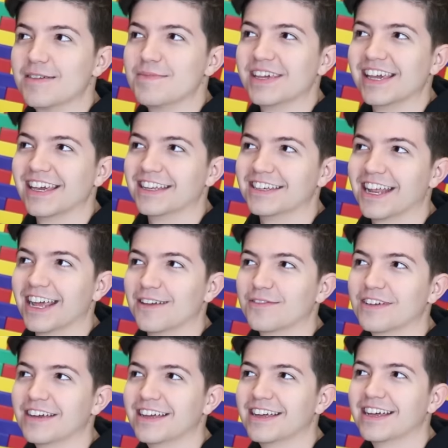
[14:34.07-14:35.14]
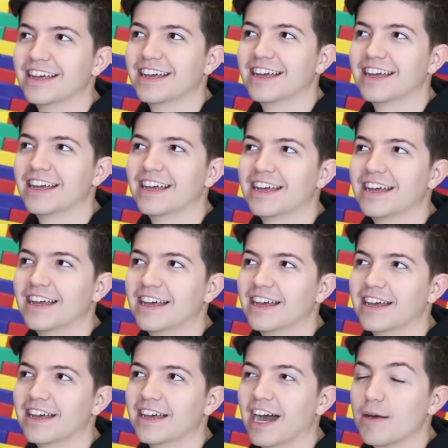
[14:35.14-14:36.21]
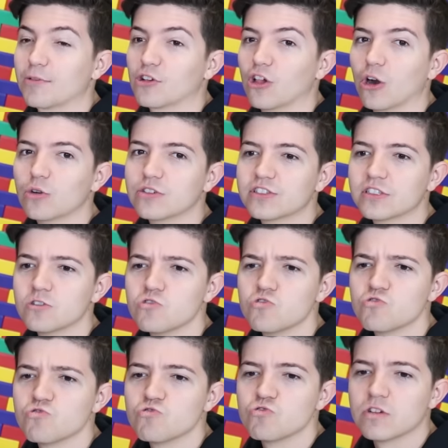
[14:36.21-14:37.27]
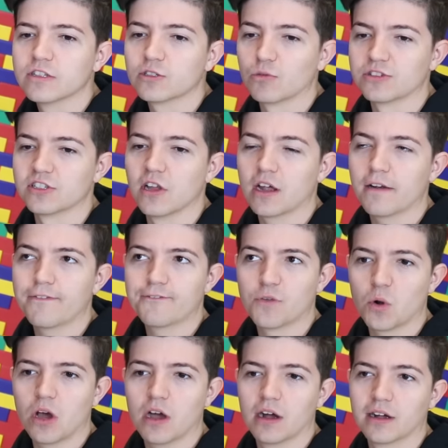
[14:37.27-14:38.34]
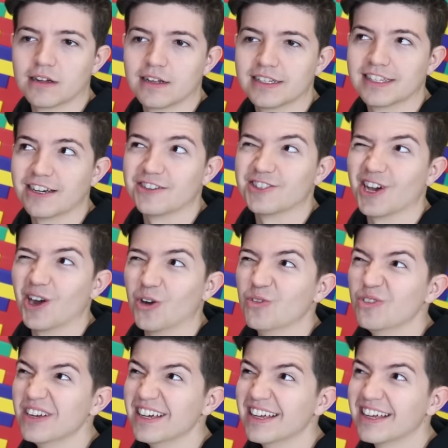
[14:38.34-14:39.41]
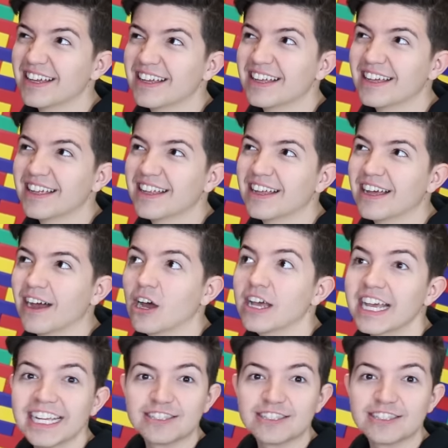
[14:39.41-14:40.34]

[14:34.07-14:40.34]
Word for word: Give me a hint, Dave. You're close. I'm close? So it's not a frog. Is it a toad? There you got it.